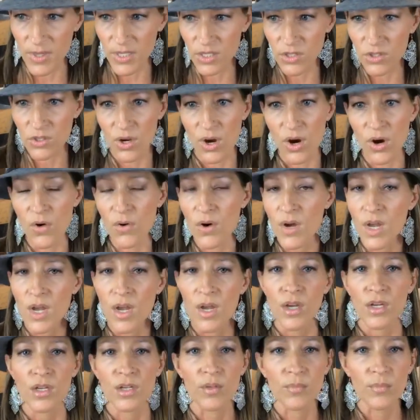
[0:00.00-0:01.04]
and so
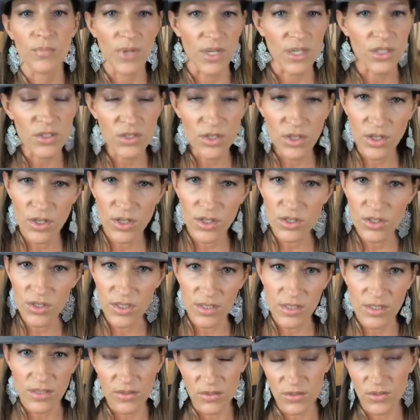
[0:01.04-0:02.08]
your blood sugar
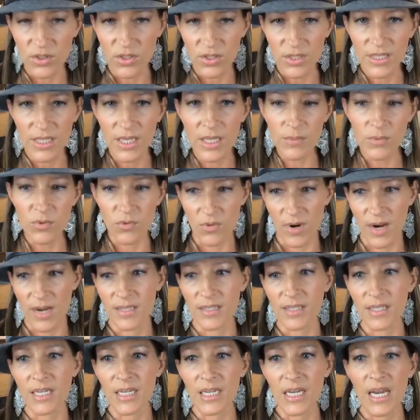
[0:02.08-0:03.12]
just just keeps
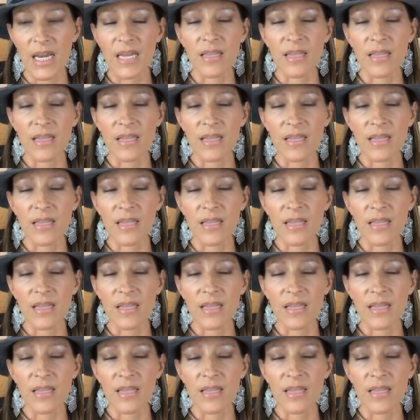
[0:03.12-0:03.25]
rising,